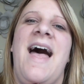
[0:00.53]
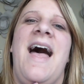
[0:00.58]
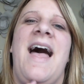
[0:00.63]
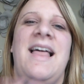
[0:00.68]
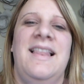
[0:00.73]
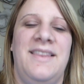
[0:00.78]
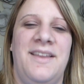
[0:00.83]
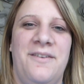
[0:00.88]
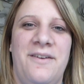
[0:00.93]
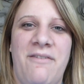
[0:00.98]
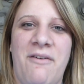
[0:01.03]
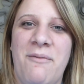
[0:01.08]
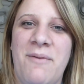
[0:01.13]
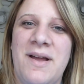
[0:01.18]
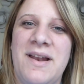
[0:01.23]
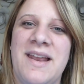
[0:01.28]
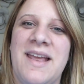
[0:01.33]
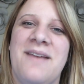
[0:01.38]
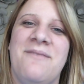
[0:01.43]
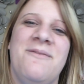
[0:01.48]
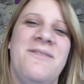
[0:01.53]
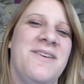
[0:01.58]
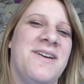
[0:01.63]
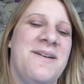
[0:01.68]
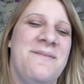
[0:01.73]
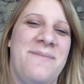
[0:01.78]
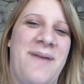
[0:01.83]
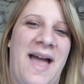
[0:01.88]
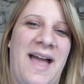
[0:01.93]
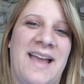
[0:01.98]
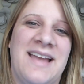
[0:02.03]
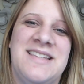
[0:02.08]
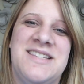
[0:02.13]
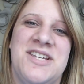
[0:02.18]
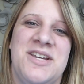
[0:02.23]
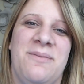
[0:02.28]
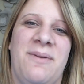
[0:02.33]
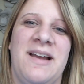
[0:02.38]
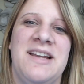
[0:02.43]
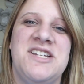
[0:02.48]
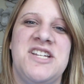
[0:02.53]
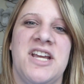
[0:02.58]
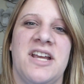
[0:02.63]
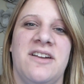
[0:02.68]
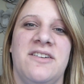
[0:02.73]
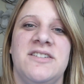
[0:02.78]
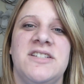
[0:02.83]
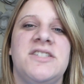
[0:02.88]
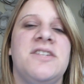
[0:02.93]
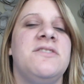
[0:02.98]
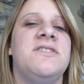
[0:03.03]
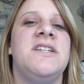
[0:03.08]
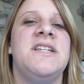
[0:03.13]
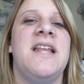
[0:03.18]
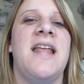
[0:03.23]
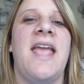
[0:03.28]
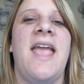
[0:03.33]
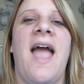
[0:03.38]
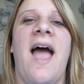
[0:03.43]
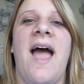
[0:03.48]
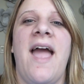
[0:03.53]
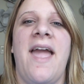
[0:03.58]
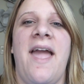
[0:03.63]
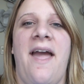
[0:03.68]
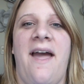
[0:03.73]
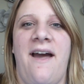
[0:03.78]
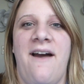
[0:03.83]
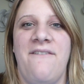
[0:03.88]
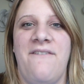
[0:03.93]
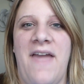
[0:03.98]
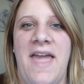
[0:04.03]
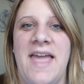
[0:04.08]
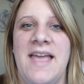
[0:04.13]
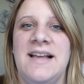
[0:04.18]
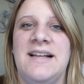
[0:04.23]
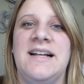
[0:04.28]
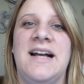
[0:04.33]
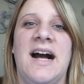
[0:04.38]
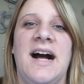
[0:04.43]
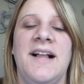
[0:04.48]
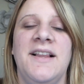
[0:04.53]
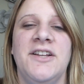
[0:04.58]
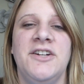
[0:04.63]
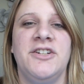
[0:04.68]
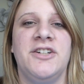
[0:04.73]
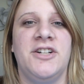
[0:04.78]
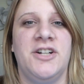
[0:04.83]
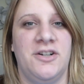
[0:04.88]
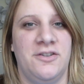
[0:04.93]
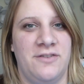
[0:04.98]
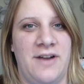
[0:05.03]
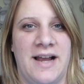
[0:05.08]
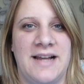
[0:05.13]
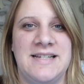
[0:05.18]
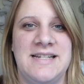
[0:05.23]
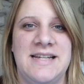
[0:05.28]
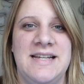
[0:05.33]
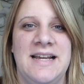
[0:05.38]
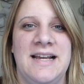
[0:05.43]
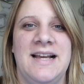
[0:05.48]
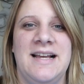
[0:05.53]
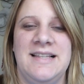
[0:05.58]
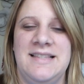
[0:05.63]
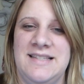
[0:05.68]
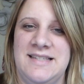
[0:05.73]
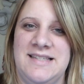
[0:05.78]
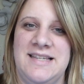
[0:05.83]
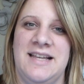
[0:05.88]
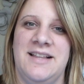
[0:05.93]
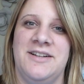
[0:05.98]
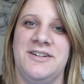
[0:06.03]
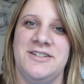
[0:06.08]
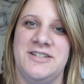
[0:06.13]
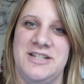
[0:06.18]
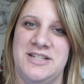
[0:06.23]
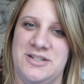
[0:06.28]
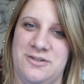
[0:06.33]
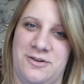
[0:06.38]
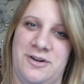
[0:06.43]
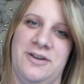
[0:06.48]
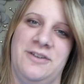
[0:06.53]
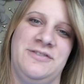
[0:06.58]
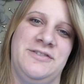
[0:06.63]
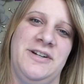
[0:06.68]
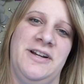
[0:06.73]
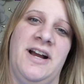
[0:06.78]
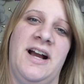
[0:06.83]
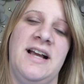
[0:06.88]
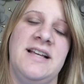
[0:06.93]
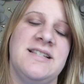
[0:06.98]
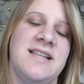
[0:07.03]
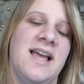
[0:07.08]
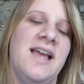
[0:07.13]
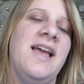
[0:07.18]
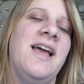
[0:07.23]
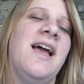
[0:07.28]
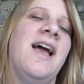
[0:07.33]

Hello everyone and welcome back to my channel. So today I have a color correcting concealer tutorial for you guys.